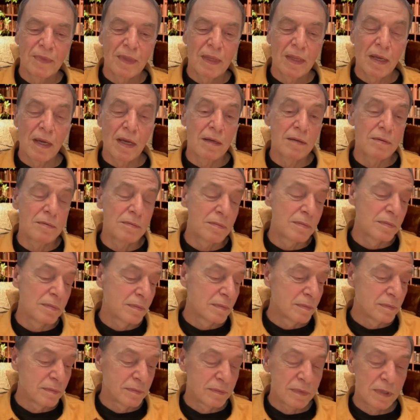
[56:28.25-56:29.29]
Yeah,
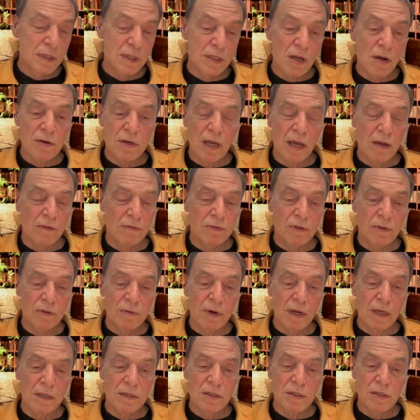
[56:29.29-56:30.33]
you don't have to
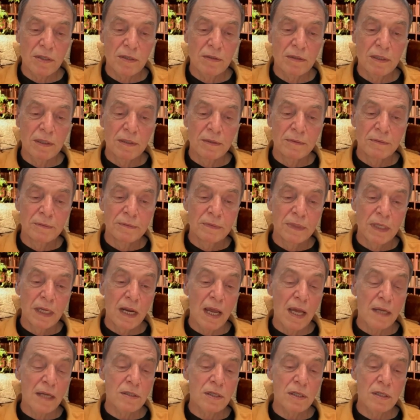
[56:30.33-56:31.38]
rush. It
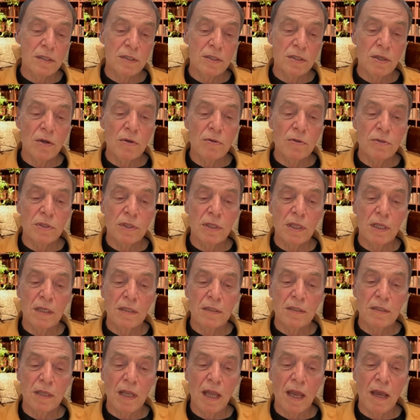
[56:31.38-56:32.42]
actually slows
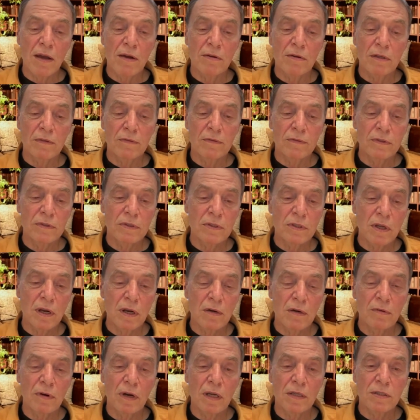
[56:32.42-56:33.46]
things down if you
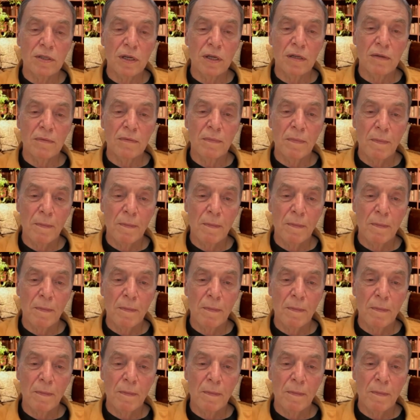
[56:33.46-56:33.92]
start rushing.